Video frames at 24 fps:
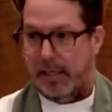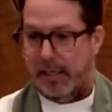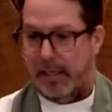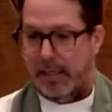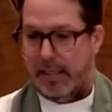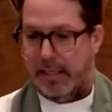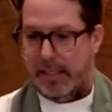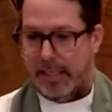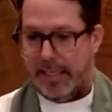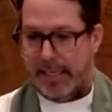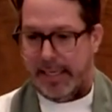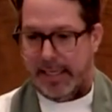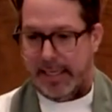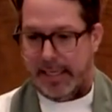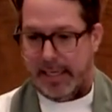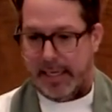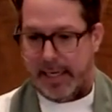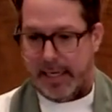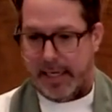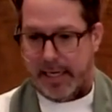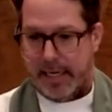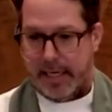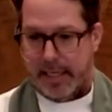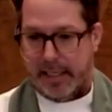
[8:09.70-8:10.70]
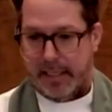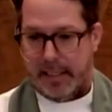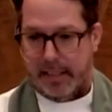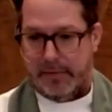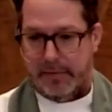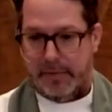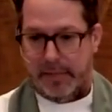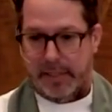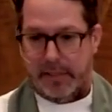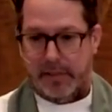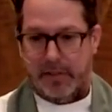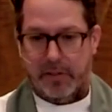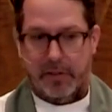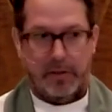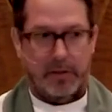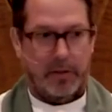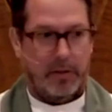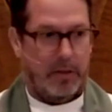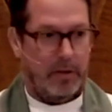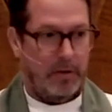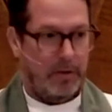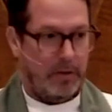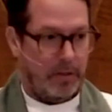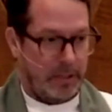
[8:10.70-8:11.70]
Taking a kind of internal
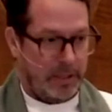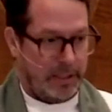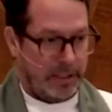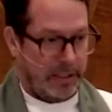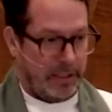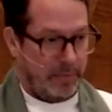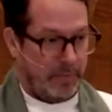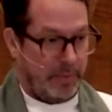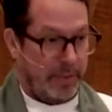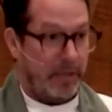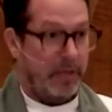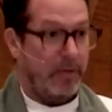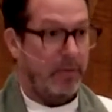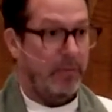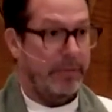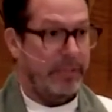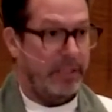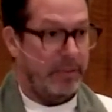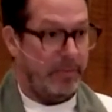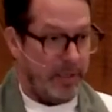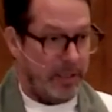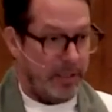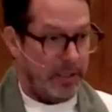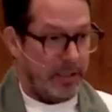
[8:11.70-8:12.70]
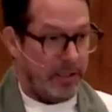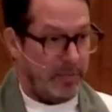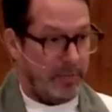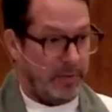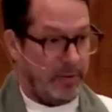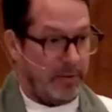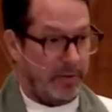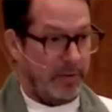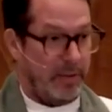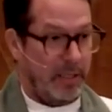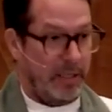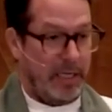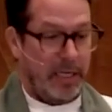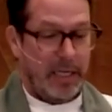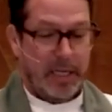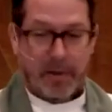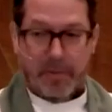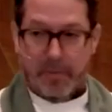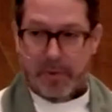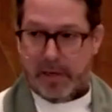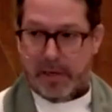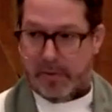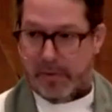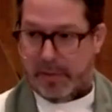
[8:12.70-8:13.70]
ownership. We are responsible.
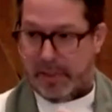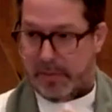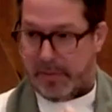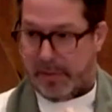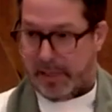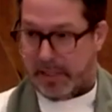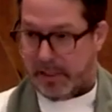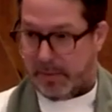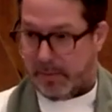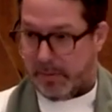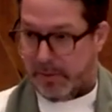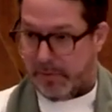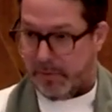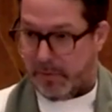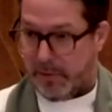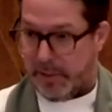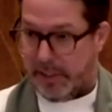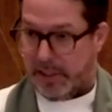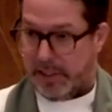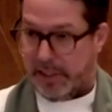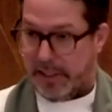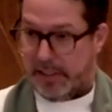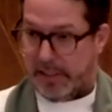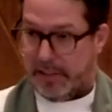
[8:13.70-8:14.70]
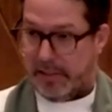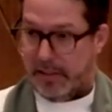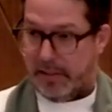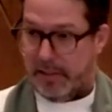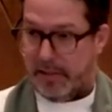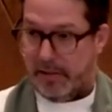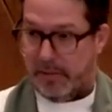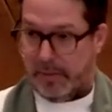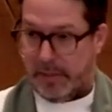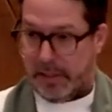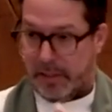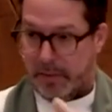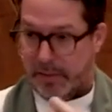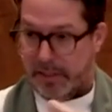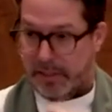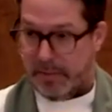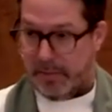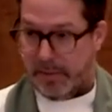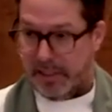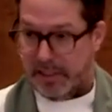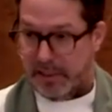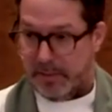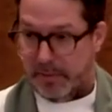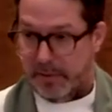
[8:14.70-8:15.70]
We are responsible for each other. We are
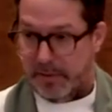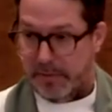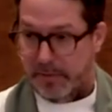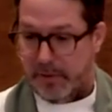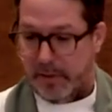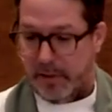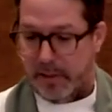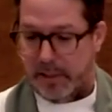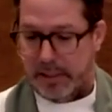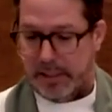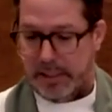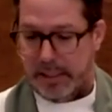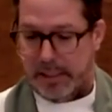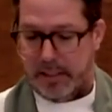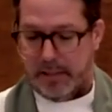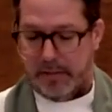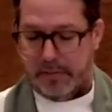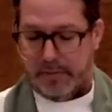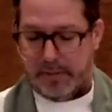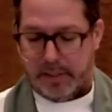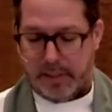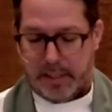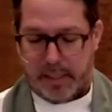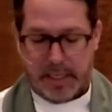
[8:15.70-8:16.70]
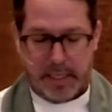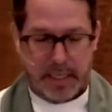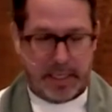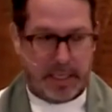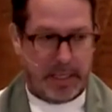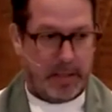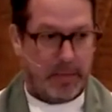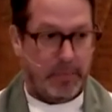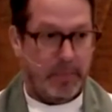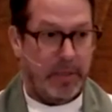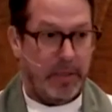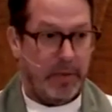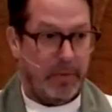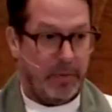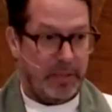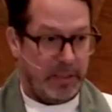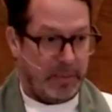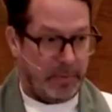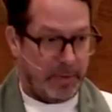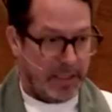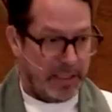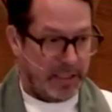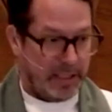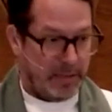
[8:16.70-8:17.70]
responsible for ourselves. We are
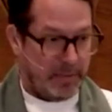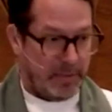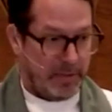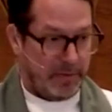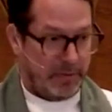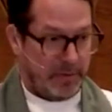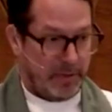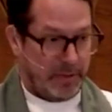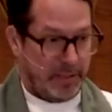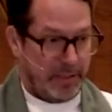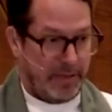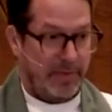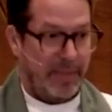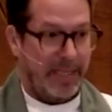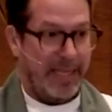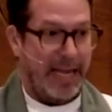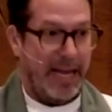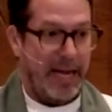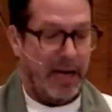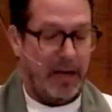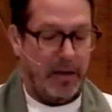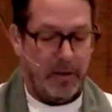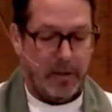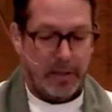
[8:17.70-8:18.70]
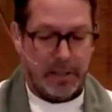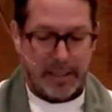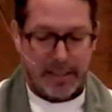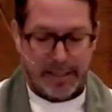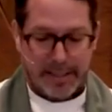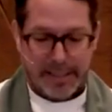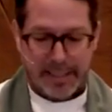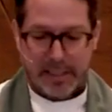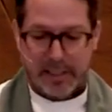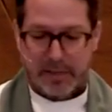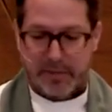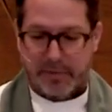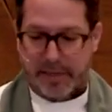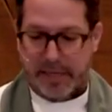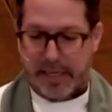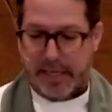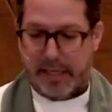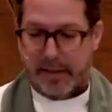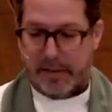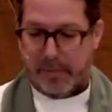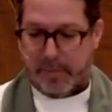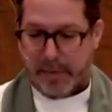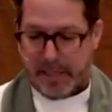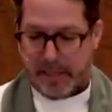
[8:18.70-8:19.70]
responsible for living out this
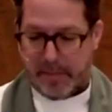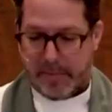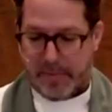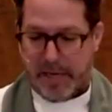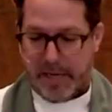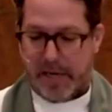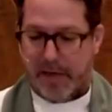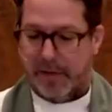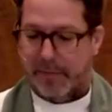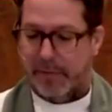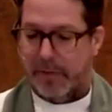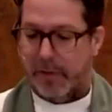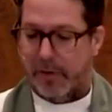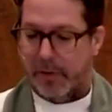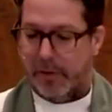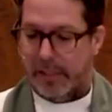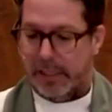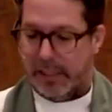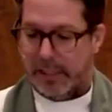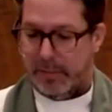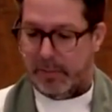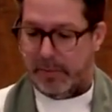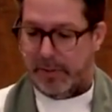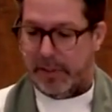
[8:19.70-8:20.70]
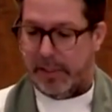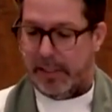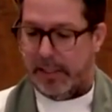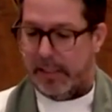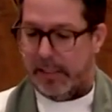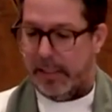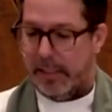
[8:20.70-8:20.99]
faith by the power of the Holy Spirit.